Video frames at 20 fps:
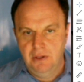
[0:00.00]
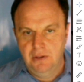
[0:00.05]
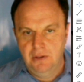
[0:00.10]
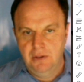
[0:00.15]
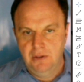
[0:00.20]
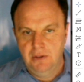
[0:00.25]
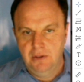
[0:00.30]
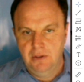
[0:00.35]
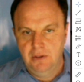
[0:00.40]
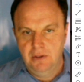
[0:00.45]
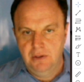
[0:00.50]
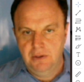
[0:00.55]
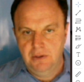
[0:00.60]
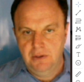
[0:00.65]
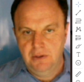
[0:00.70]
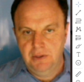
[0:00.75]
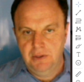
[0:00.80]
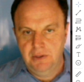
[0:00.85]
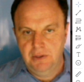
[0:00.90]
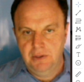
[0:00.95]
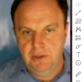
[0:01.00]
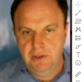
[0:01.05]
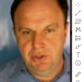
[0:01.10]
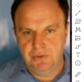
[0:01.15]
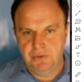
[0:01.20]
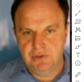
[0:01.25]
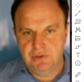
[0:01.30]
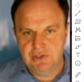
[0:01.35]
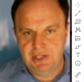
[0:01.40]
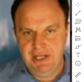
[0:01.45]
We tried to break to
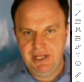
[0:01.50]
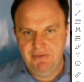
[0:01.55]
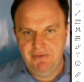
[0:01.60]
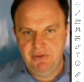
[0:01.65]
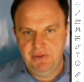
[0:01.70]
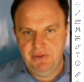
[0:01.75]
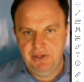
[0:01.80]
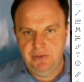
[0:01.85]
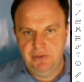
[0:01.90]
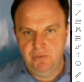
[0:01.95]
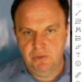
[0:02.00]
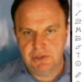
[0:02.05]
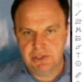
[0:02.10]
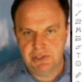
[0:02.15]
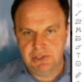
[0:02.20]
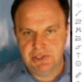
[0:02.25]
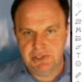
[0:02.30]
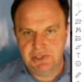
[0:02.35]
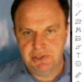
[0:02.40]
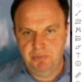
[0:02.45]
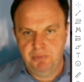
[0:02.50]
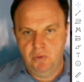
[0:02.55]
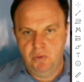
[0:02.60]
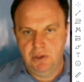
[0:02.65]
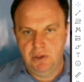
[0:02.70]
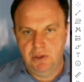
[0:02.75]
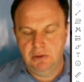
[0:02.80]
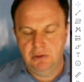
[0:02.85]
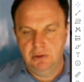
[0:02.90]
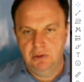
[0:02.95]
this level, then it was a
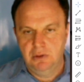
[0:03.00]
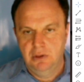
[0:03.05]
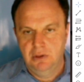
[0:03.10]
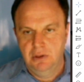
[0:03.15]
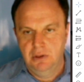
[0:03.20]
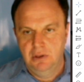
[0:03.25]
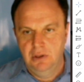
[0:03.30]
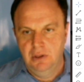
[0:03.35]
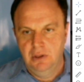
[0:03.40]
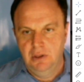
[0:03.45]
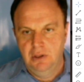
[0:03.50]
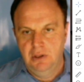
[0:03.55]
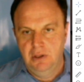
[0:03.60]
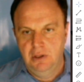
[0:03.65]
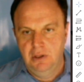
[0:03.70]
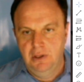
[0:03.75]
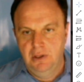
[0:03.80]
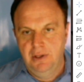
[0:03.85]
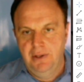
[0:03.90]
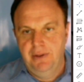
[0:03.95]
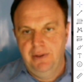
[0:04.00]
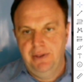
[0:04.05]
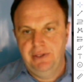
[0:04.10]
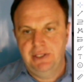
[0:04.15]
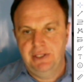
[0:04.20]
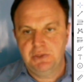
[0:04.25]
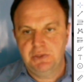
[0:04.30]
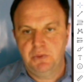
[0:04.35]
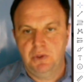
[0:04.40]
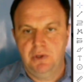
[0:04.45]
support, and
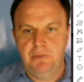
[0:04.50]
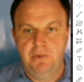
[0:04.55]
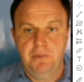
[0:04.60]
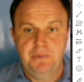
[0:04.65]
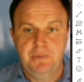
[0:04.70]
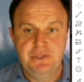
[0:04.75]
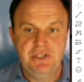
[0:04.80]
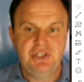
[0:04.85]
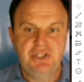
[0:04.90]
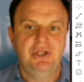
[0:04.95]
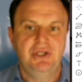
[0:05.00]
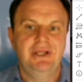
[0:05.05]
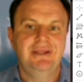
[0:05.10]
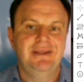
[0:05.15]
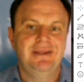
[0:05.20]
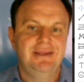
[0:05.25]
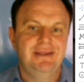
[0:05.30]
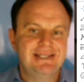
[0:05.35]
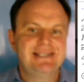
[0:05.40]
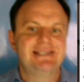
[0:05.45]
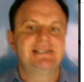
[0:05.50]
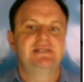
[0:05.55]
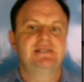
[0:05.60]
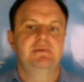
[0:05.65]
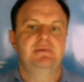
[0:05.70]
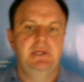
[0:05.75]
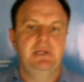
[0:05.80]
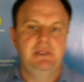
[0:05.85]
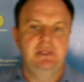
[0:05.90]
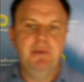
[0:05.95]
that's where we position. And it